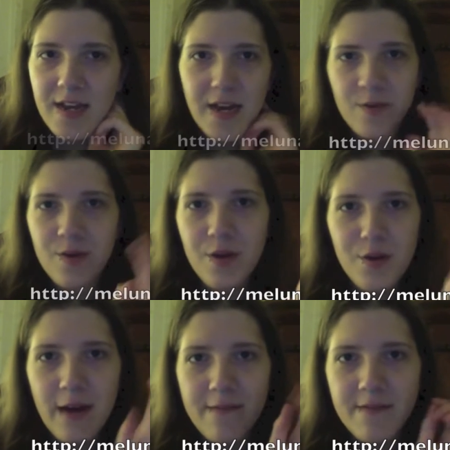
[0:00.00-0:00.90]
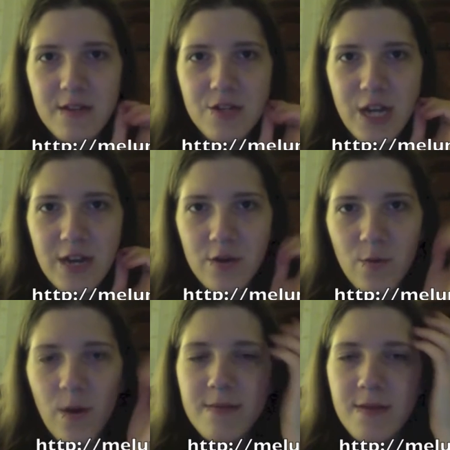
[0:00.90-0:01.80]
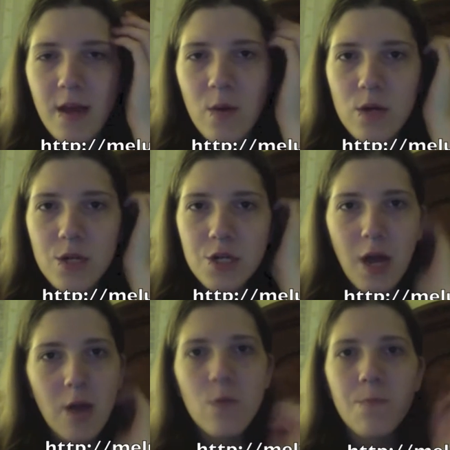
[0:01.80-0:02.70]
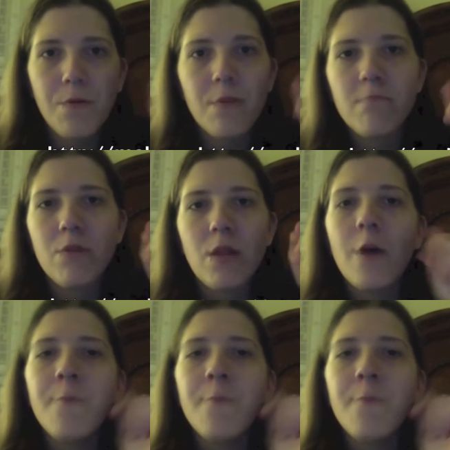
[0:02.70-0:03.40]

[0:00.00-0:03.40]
I don't know. You'll have to check their website, which I will put below.